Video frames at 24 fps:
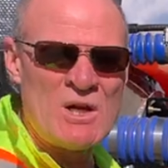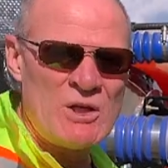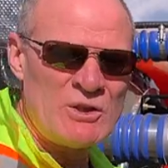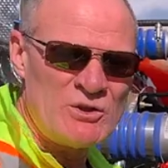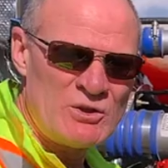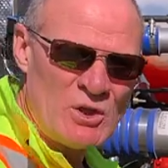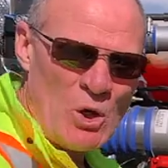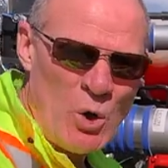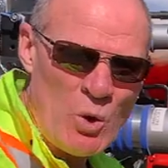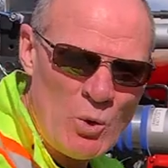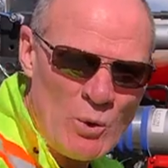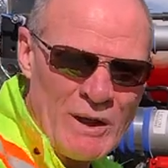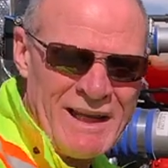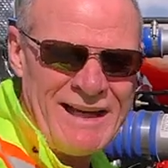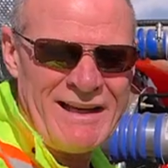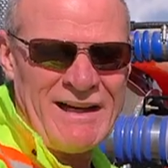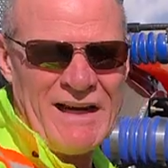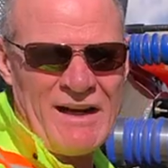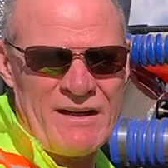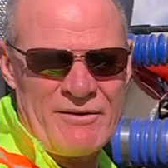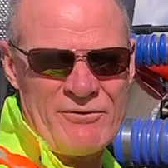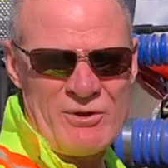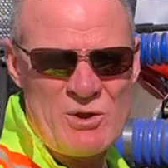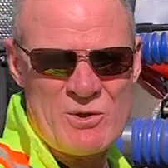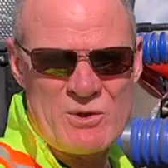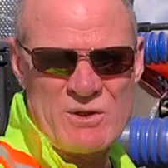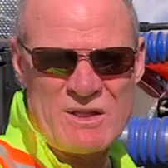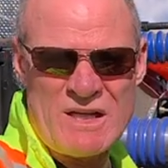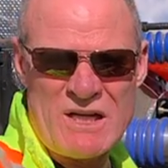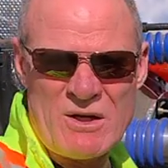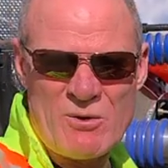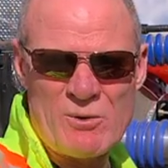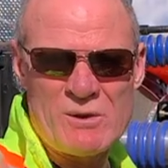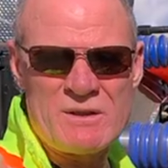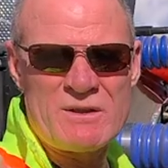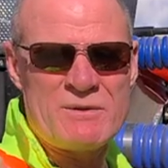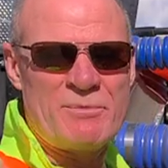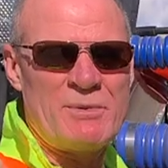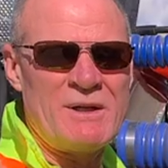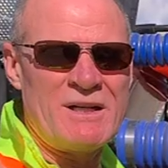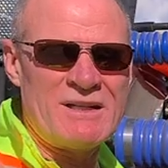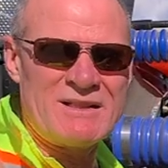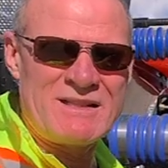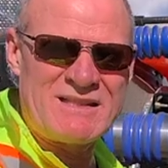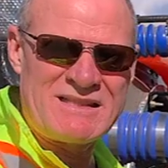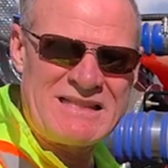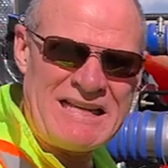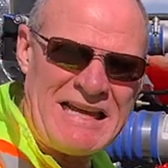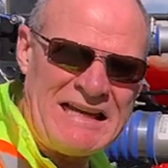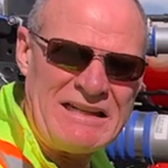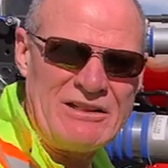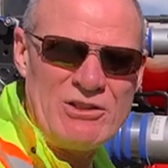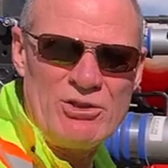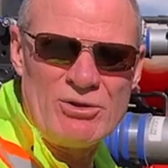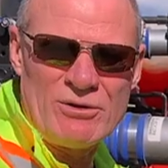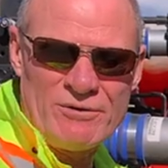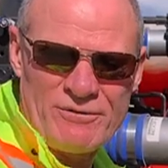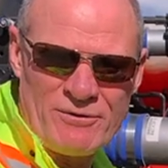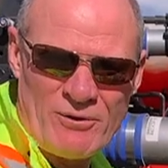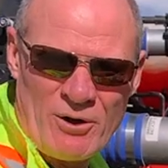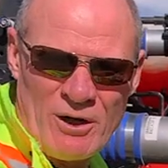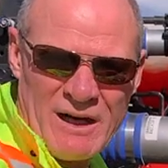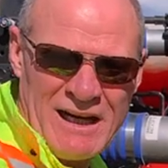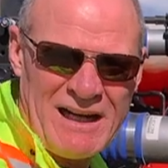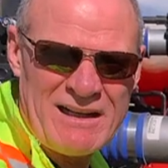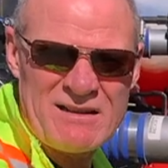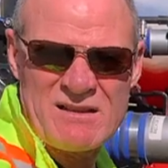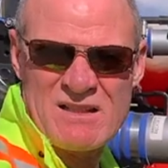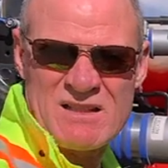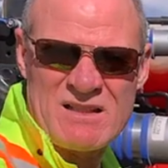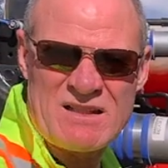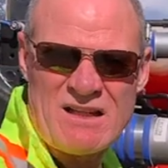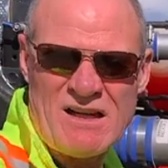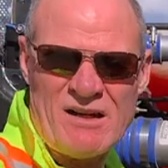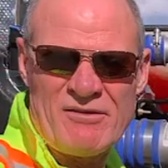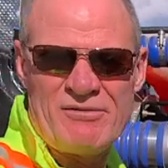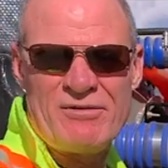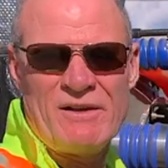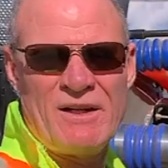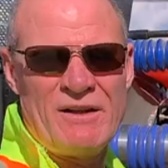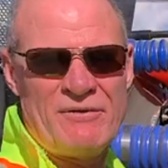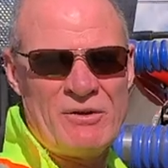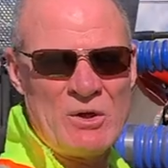Don't get out of your sequence because then you'll forget stuff. If